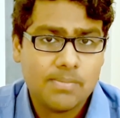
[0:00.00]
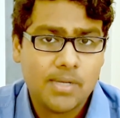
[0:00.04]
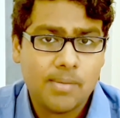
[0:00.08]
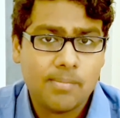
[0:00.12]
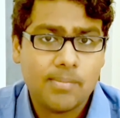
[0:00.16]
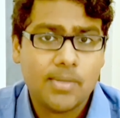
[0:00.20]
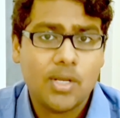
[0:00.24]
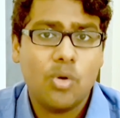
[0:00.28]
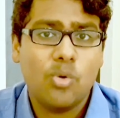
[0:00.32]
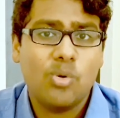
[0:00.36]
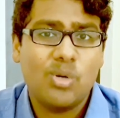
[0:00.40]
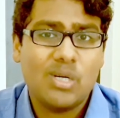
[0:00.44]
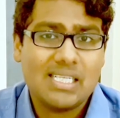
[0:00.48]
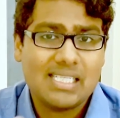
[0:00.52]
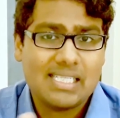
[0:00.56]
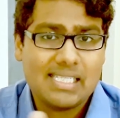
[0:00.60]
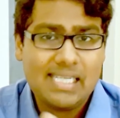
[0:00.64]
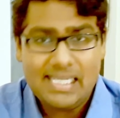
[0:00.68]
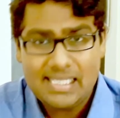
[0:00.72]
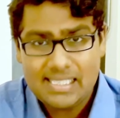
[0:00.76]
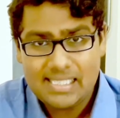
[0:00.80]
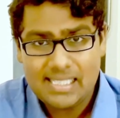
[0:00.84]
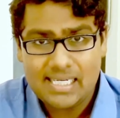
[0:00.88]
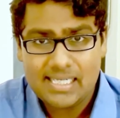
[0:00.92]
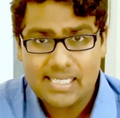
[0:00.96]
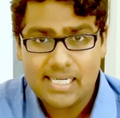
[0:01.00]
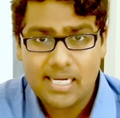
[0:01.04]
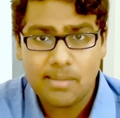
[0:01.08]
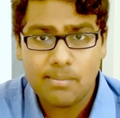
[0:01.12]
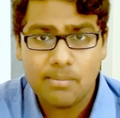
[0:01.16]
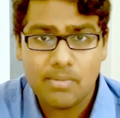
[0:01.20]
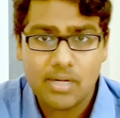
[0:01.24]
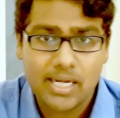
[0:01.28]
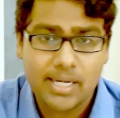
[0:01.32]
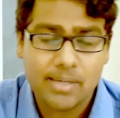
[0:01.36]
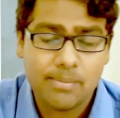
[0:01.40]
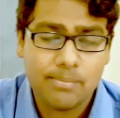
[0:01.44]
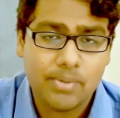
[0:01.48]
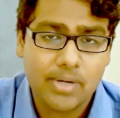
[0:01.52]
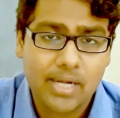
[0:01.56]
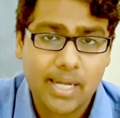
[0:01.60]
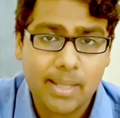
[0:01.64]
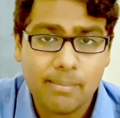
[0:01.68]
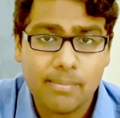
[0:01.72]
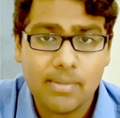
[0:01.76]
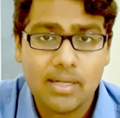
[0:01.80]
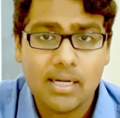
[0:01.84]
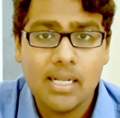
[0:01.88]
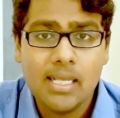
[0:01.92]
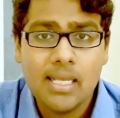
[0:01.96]
sperm count is less than 10 million per
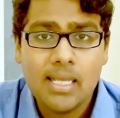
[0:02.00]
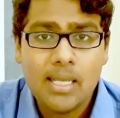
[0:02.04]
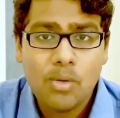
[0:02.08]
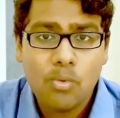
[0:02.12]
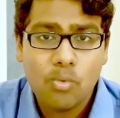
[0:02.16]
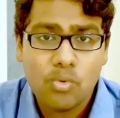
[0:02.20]
ml